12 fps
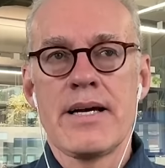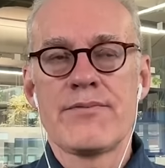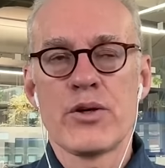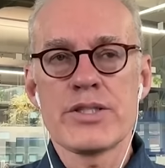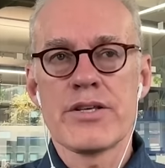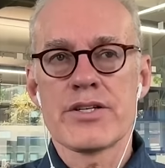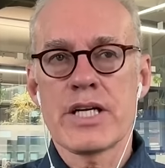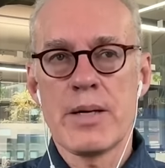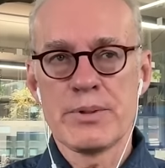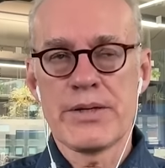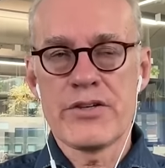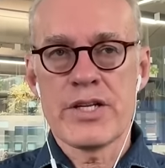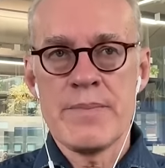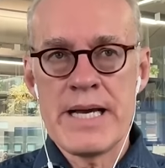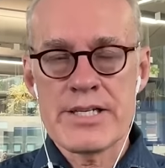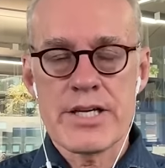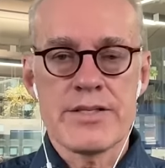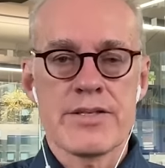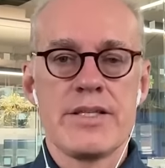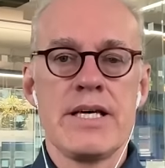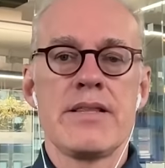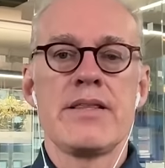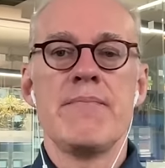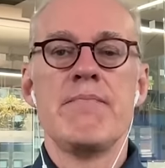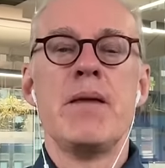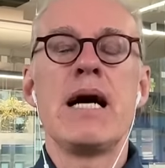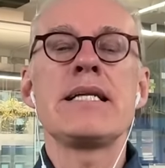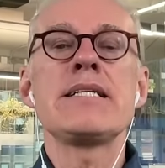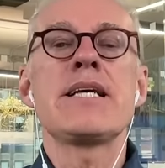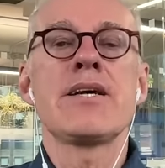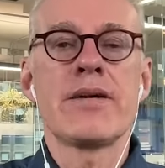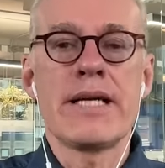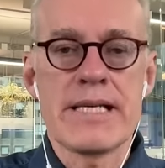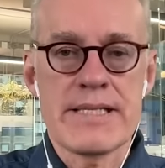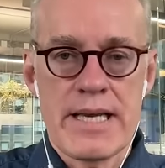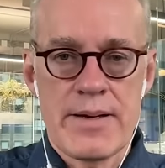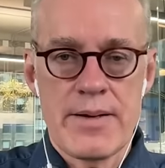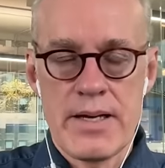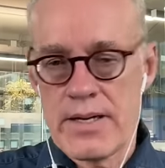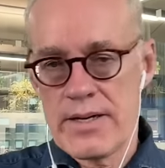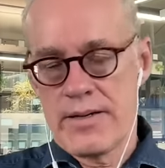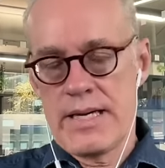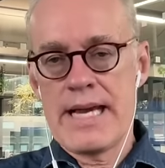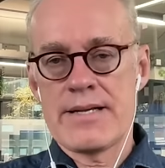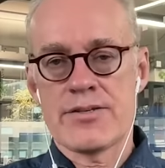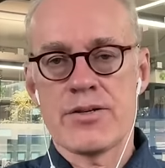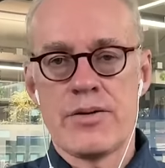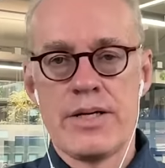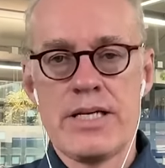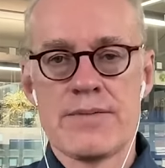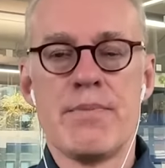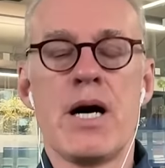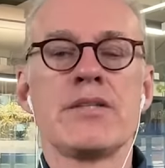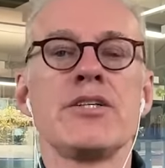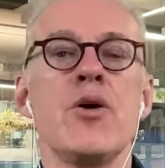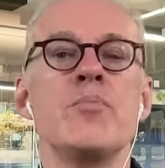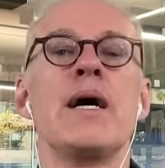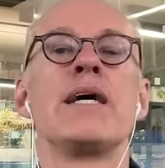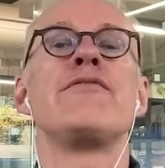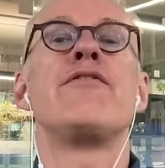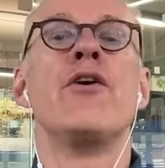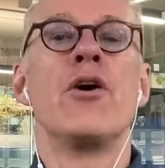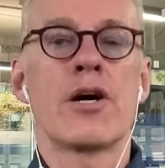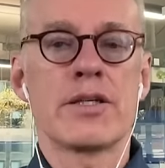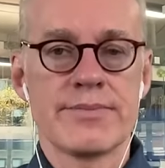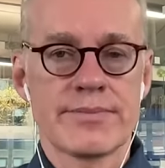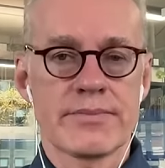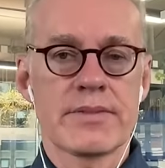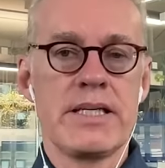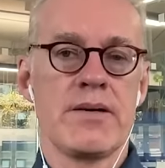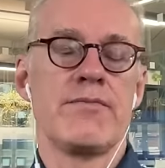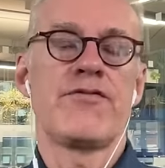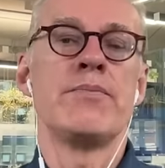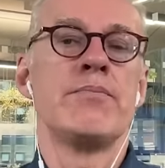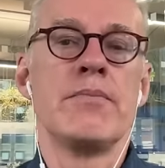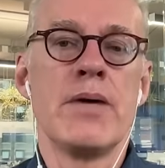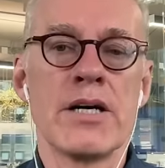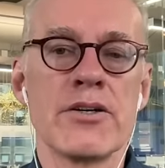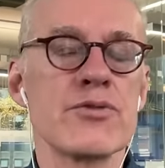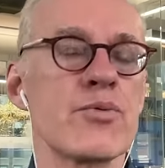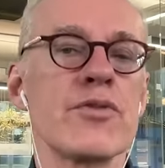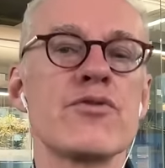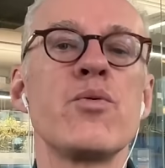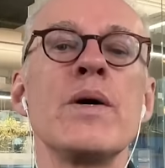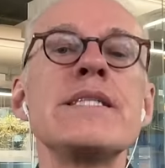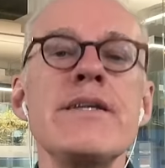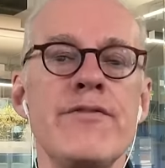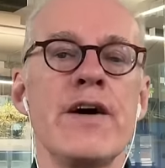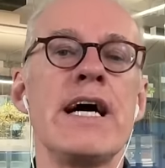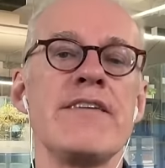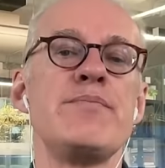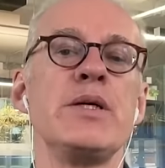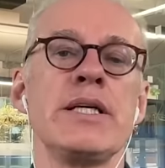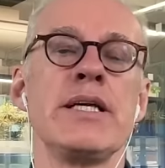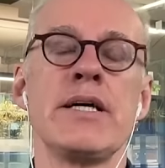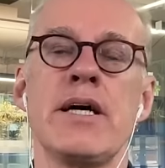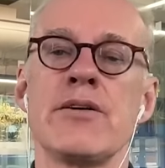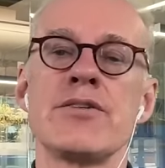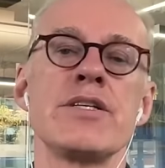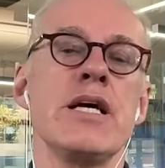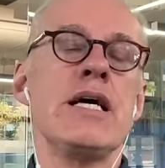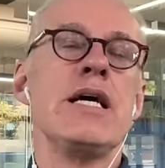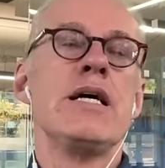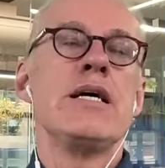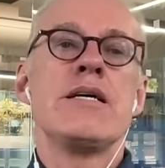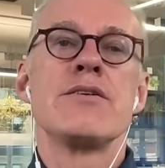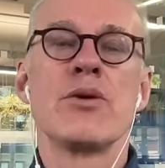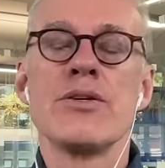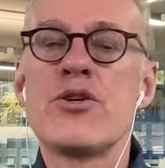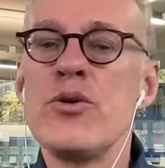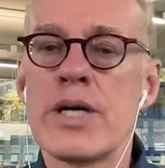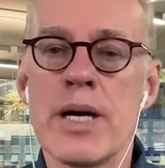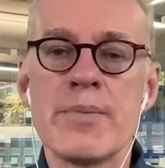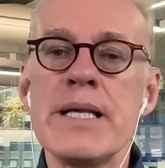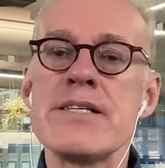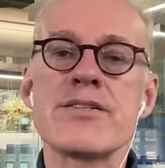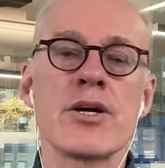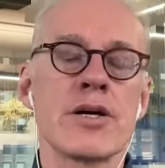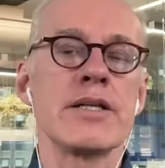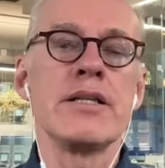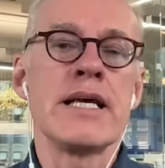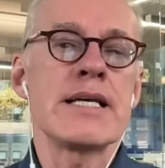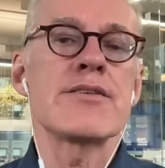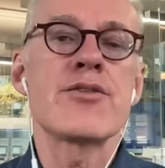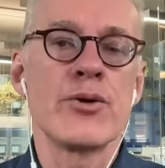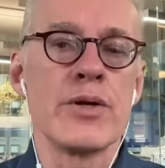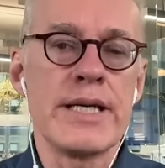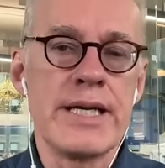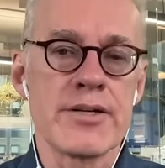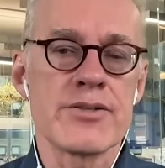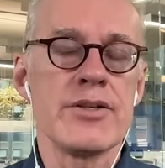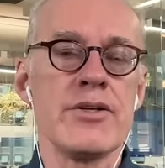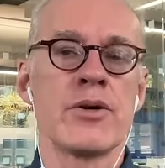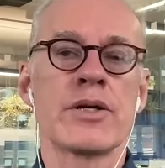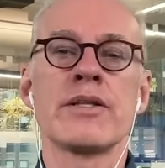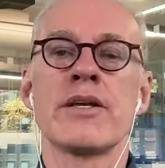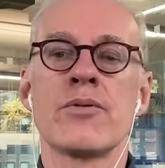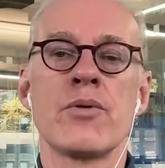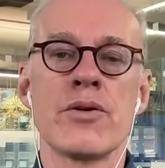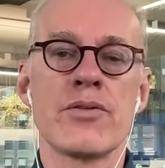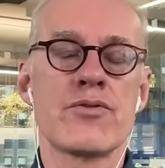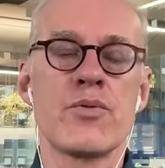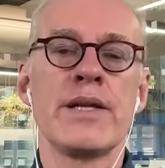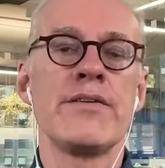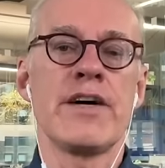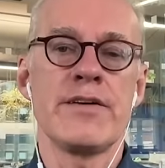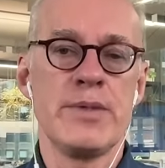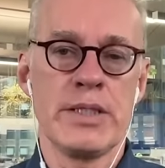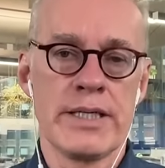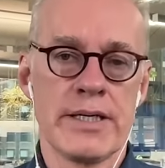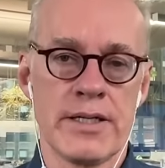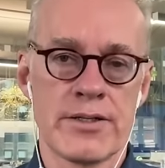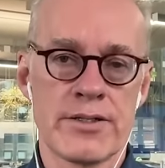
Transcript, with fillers: Unfortunately, there's a couple different dimensions. The, the monetary uh, answer is Mongo by far. You know, Mongo's worth $25 billion. There's only two companies started in the last 30 years in New York that are worth $25 billion.